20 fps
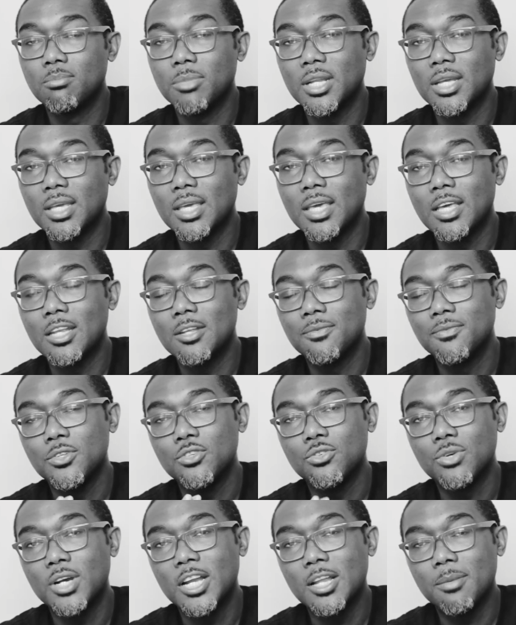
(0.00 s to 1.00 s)
But again, if you're
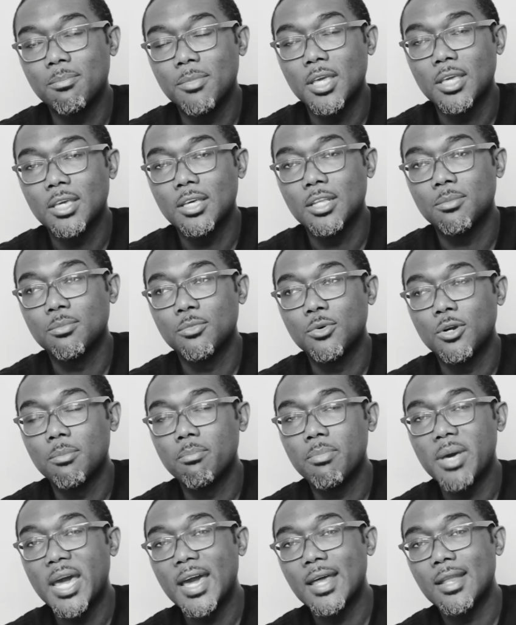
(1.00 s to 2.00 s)
trying to make it a more
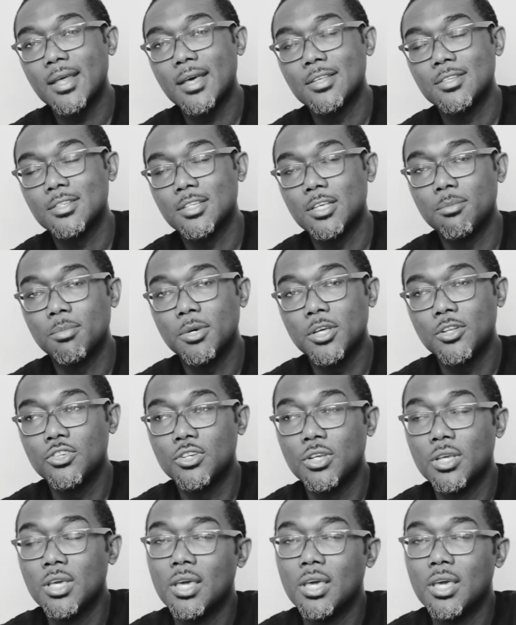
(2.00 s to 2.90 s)
badass image,